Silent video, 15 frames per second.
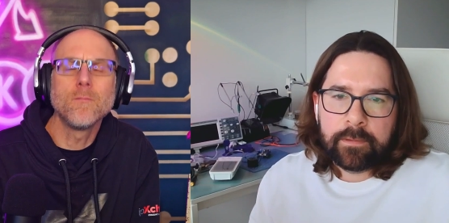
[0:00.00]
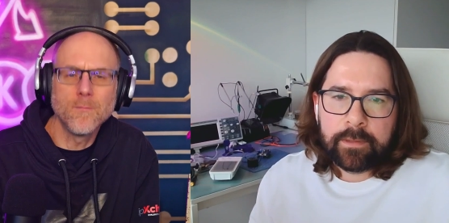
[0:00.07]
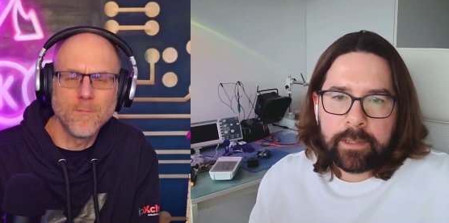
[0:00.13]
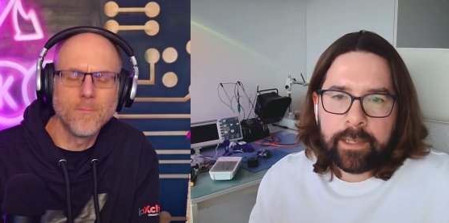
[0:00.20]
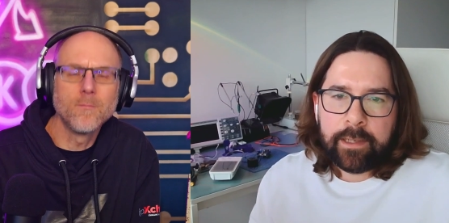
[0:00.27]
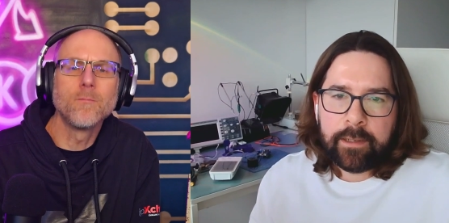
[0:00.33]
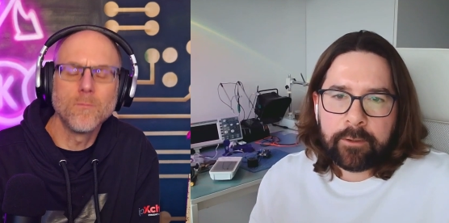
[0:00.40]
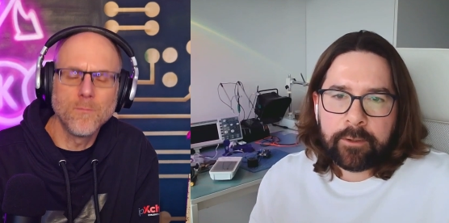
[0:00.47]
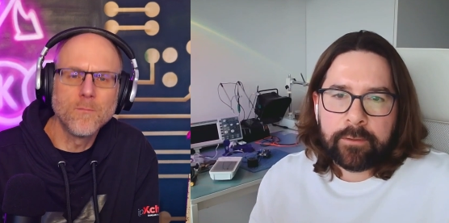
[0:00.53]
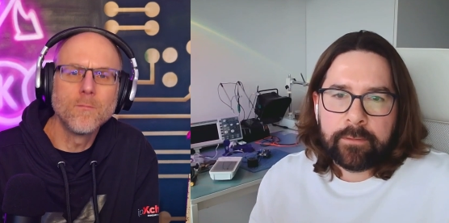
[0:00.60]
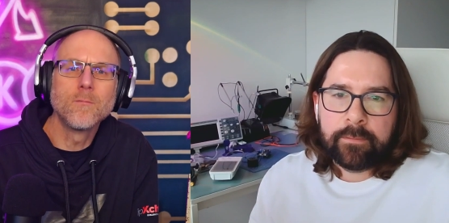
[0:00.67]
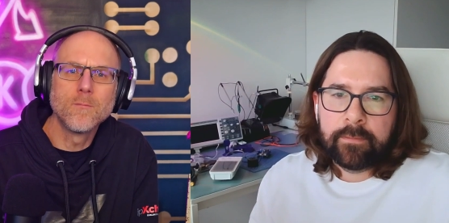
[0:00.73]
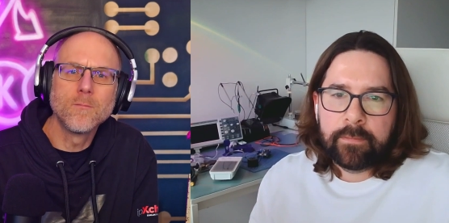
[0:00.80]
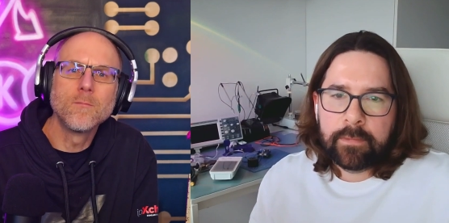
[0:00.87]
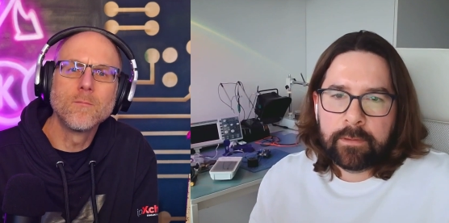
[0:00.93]
Speaker 1: they
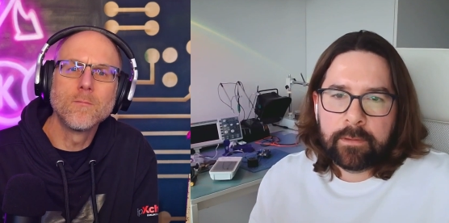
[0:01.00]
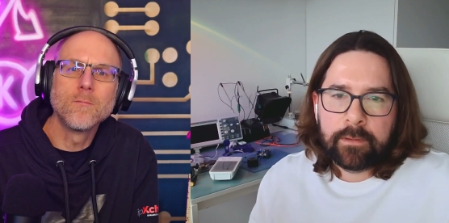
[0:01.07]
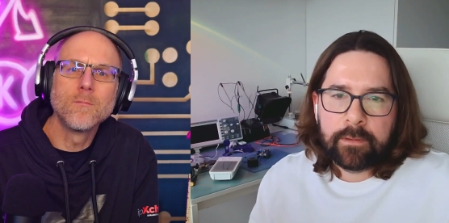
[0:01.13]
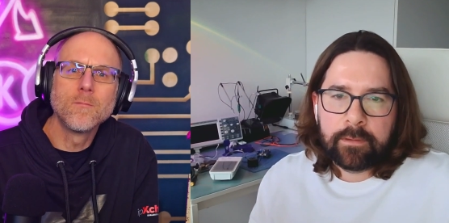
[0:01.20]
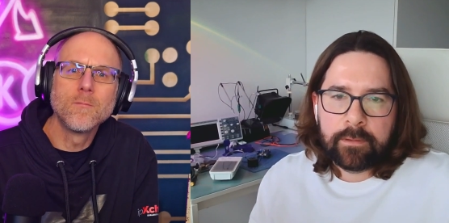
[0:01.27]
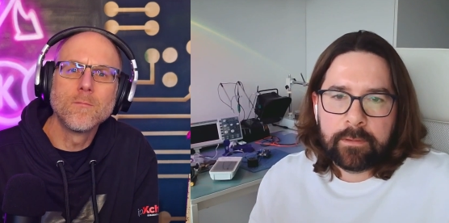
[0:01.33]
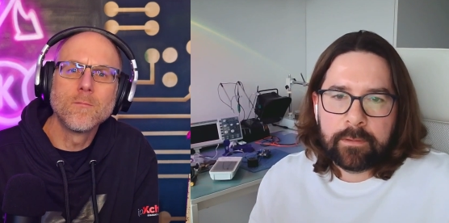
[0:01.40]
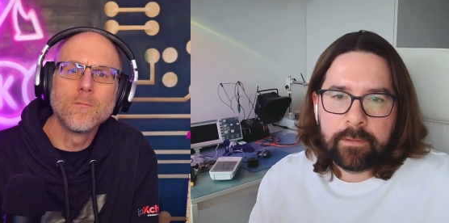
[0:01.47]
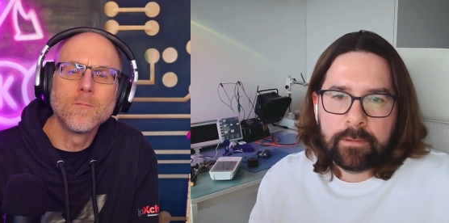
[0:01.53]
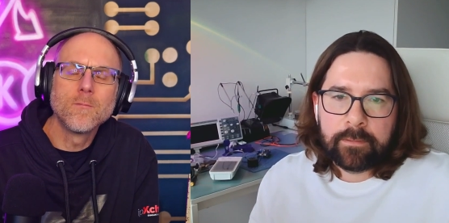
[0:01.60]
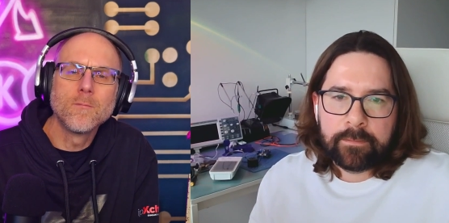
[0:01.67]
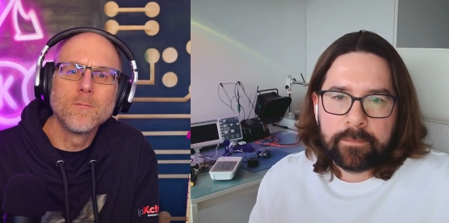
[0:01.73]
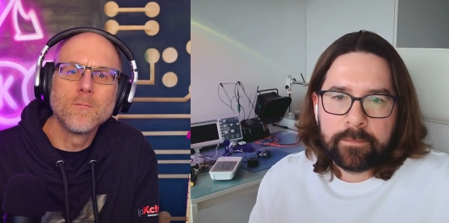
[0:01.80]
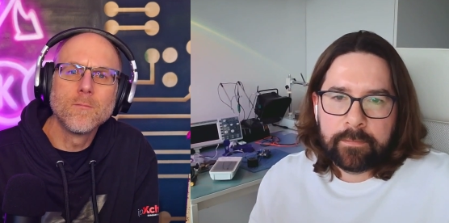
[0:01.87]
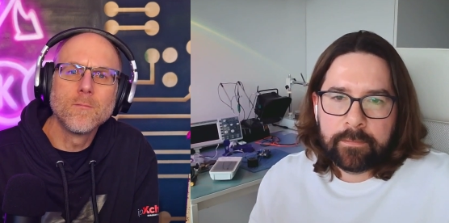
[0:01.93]
are
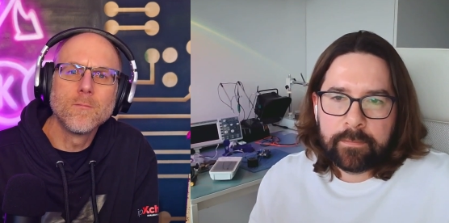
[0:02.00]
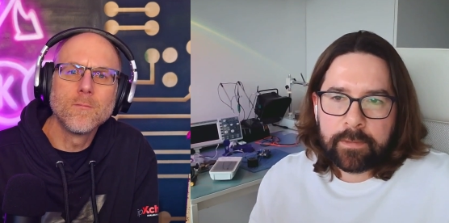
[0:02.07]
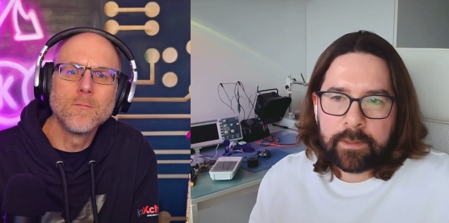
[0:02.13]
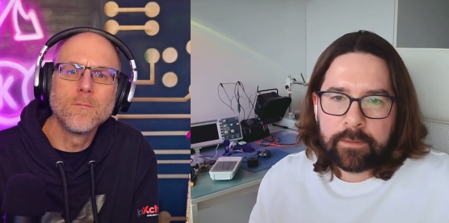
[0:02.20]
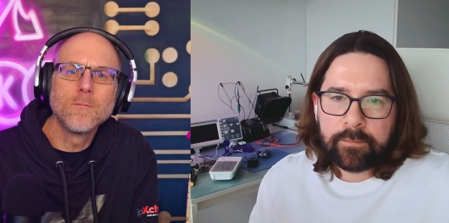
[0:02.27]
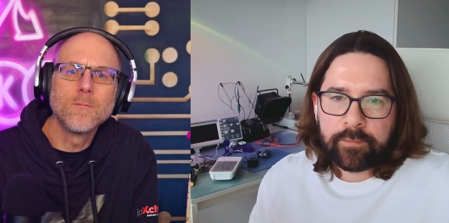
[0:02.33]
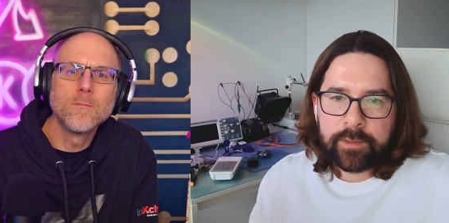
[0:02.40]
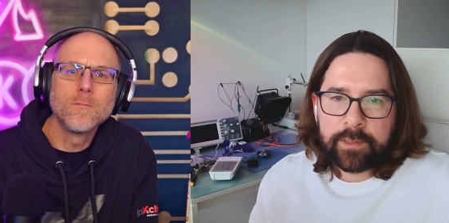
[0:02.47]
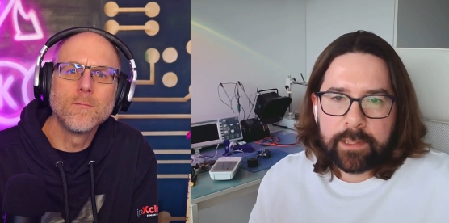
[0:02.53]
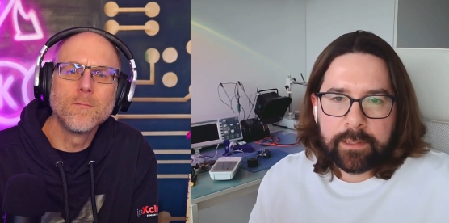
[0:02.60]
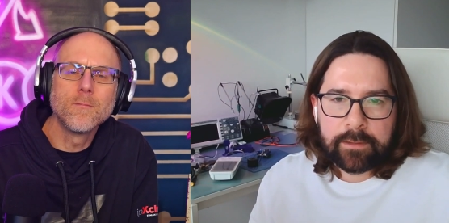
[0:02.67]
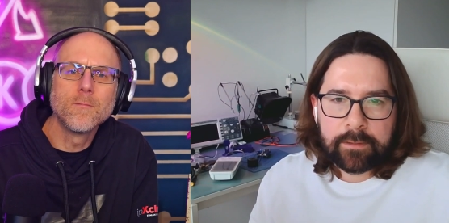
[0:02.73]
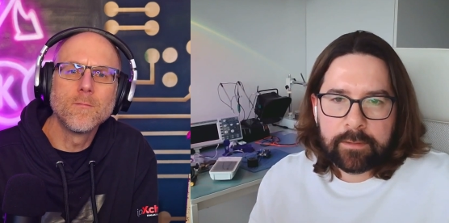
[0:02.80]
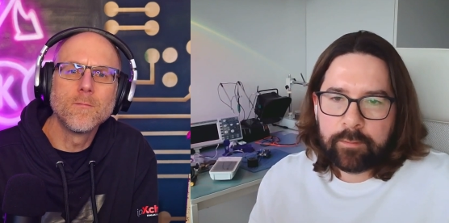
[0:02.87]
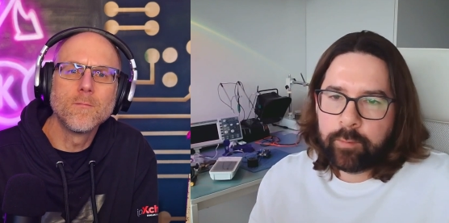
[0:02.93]
um,
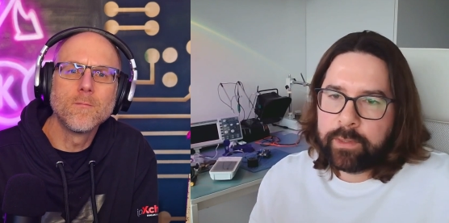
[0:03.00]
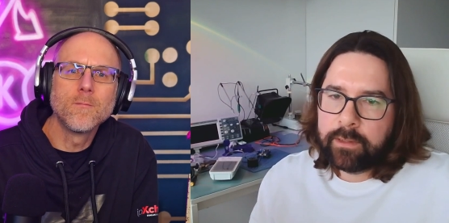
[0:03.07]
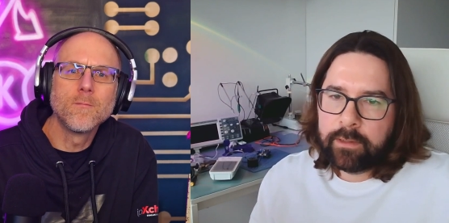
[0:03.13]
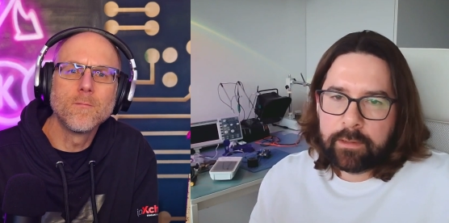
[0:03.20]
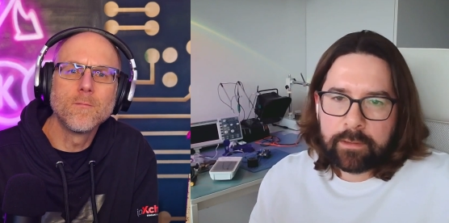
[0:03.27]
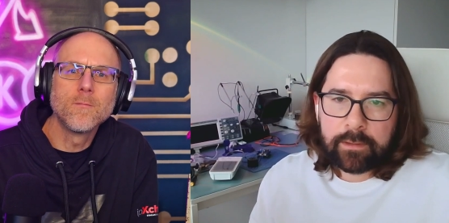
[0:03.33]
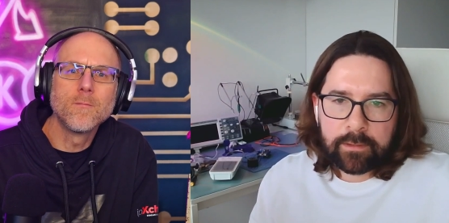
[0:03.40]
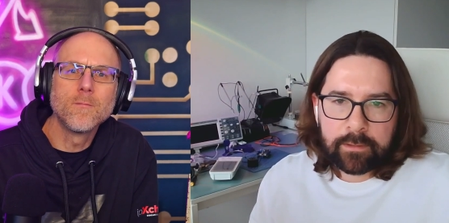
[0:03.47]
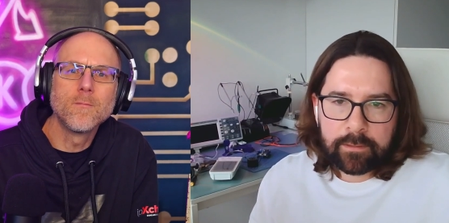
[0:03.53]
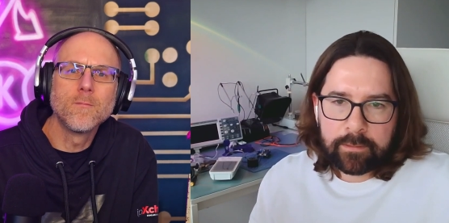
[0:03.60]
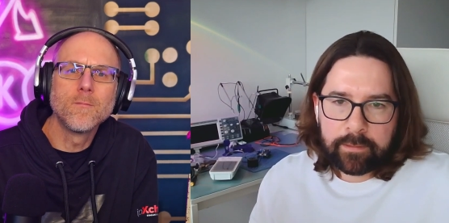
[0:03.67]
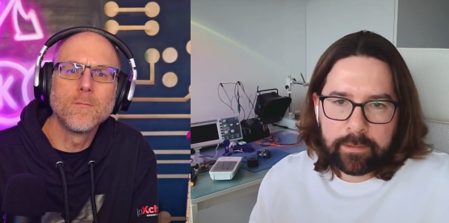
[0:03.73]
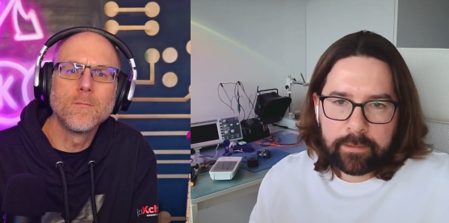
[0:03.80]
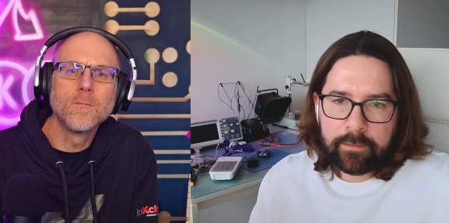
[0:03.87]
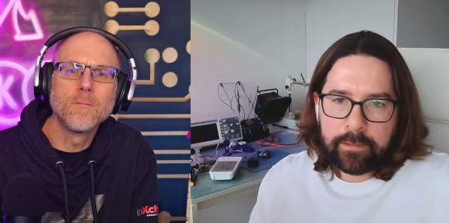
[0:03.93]
conversates with
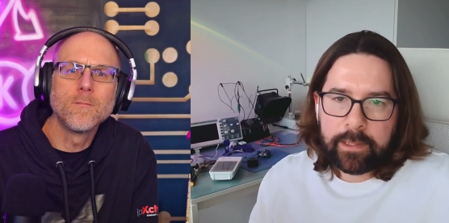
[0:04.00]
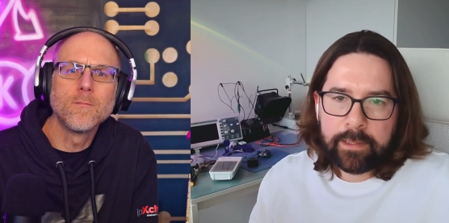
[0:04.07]
the